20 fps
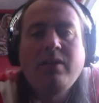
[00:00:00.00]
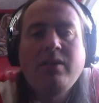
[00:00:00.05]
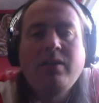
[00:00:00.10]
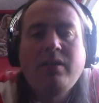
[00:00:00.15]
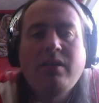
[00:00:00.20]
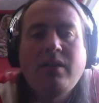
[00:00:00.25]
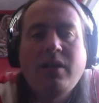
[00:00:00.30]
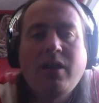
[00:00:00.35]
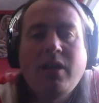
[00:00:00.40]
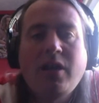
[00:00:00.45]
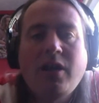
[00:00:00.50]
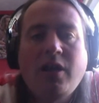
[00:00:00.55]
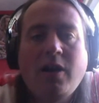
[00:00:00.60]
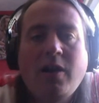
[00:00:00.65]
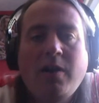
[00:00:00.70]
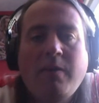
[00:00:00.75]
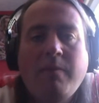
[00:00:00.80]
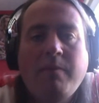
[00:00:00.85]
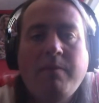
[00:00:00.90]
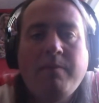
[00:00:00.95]

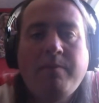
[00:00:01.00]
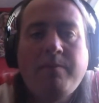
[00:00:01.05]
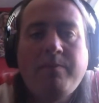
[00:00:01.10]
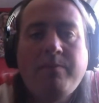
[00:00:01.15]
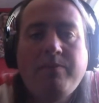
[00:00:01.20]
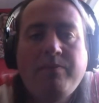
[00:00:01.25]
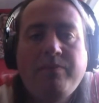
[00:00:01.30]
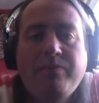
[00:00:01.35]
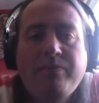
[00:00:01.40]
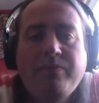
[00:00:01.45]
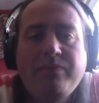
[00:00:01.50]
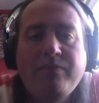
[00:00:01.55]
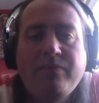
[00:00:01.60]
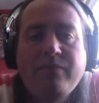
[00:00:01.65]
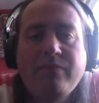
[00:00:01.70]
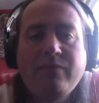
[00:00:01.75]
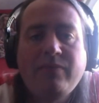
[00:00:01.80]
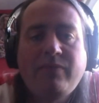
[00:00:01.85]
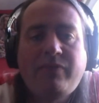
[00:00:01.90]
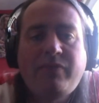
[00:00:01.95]

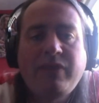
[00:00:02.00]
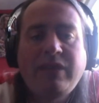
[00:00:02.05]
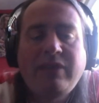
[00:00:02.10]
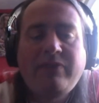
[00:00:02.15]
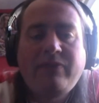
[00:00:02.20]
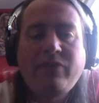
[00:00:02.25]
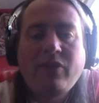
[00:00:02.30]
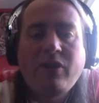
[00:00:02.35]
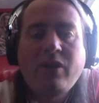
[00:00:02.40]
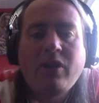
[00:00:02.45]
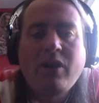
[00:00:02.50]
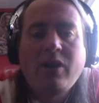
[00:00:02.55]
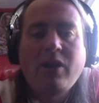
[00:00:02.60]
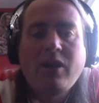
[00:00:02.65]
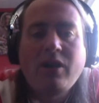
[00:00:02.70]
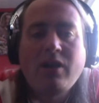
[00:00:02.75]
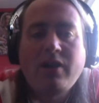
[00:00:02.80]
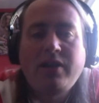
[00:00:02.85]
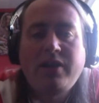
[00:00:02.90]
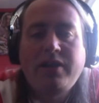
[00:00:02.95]
FIFA
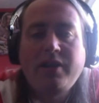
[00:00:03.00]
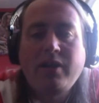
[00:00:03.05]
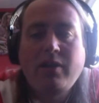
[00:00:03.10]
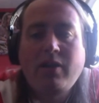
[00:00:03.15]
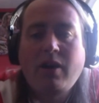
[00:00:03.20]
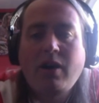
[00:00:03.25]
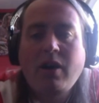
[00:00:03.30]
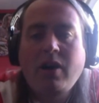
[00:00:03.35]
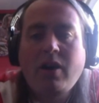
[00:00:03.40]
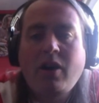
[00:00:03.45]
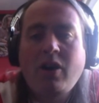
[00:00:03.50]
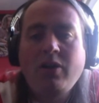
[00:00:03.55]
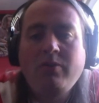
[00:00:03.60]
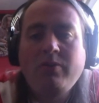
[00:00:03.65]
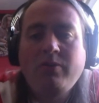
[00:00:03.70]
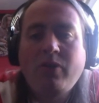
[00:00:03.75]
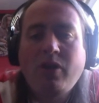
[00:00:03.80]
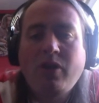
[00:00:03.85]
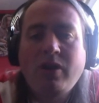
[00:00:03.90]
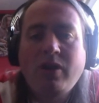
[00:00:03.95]
are,
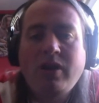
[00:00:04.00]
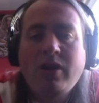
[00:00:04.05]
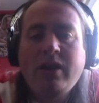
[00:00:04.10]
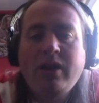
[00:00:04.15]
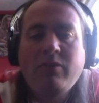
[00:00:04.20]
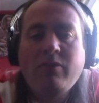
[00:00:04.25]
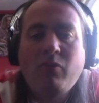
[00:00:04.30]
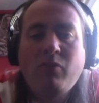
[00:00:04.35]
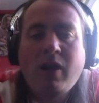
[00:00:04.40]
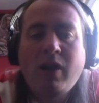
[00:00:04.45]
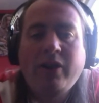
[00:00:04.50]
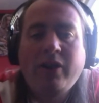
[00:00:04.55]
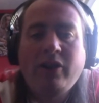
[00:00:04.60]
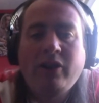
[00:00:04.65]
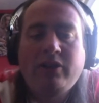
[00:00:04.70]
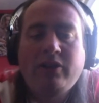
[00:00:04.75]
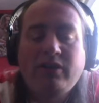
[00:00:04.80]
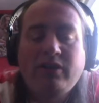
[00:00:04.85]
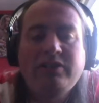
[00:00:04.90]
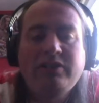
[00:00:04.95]
I in a way,
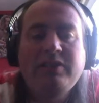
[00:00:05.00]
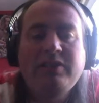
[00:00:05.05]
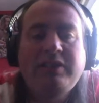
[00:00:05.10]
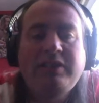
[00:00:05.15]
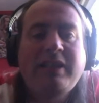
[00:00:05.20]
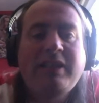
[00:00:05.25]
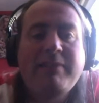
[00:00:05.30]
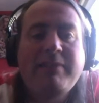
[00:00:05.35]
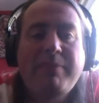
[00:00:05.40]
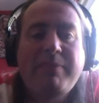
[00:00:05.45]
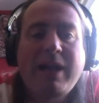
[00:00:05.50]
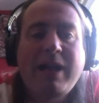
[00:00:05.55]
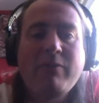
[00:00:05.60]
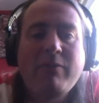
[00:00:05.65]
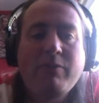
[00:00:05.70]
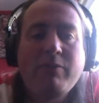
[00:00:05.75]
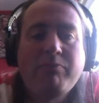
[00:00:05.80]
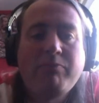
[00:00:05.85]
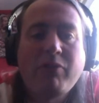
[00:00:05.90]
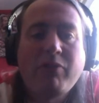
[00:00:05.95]
I'd like to see their
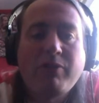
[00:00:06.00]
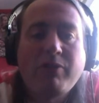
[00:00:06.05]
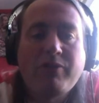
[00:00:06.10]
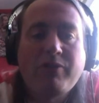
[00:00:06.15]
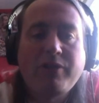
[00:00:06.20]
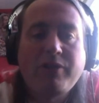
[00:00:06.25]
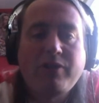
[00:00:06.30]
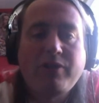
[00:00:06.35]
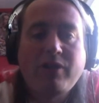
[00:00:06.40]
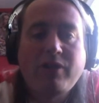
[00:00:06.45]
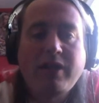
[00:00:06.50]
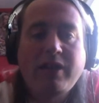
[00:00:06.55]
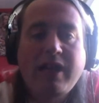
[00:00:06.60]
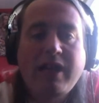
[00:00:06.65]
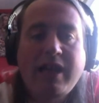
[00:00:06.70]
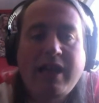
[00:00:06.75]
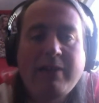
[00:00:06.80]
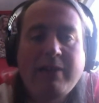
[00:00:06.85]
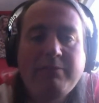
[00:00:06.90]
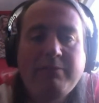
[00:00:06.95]
power broken. I
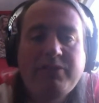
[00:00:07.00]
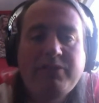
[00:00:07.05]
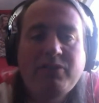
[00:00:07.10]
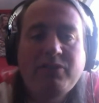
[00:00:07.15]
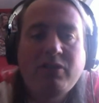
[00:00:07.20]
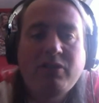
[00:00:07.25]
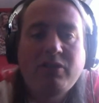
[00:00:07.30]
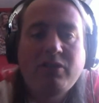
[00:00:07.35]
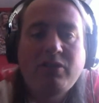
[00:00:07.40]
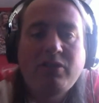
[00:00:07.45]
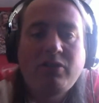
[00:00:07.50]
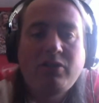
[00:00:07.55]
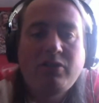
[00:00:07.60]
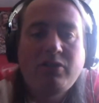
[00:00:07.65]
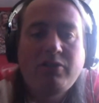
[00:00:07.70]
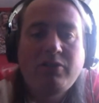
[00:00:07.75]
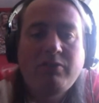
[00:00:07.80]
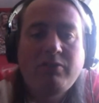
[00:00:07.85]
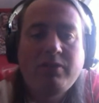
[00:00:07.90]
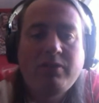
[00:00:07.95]

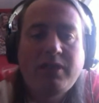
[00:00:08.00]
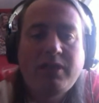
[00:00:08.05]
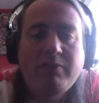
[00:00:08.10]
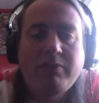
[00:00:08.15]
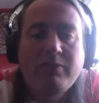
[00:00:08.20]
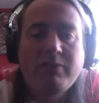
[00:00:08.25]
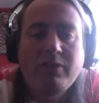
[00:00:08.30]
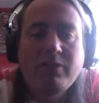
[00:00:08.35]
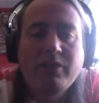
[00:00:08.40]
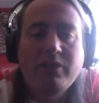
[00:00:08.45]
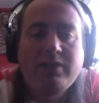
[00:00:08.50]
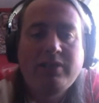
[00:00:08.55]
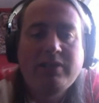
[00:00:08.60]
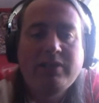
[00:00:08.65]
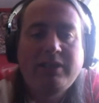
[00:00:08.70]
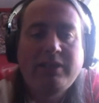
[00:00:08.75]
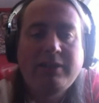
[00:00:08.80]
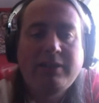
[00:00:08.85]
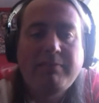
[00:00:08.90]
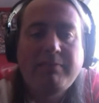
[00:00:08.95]
absolutely would like to
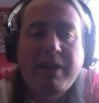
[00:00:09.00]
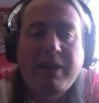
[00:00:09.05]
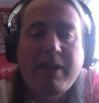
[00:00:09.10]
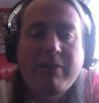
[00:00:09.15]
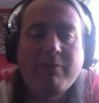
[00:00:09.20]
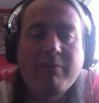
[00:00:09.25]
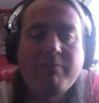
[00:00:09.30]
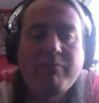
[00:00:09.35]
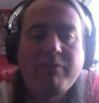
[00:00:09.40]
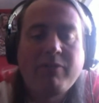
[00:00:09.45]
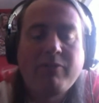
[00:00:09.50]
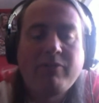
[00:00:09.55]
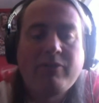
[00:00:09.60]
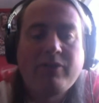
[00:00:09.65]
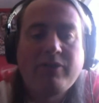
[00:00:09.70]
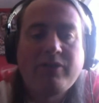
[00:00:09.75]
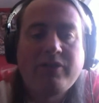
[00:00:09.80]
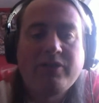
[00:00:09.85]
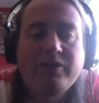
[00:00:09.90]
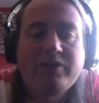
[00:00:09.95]
see their power broken
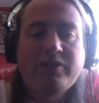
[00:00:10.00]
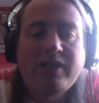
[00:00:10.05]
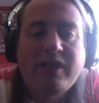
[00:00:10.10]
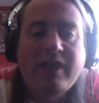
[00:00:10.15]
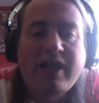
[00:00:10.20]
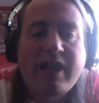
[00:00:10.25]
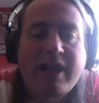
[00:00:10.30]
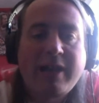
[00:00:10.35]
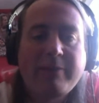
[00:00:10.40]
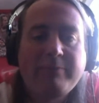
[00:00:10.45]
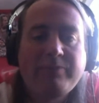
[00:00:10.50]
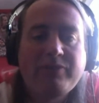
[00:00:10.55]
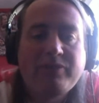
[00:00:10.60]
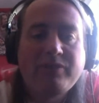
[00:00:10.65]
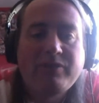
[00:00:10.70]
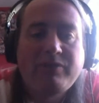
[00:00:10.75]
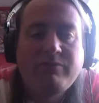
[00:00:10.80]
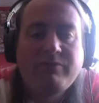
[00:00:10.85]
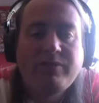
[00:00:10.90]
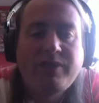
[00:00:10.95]
because they're
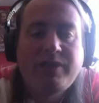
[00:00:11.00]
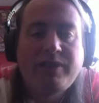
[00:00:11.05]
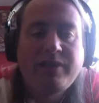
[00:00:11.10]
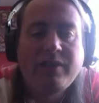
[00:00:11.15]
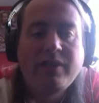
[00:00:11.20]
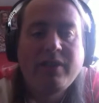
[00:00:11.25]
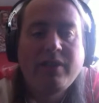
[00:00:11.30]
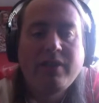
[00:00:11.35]
absolutely.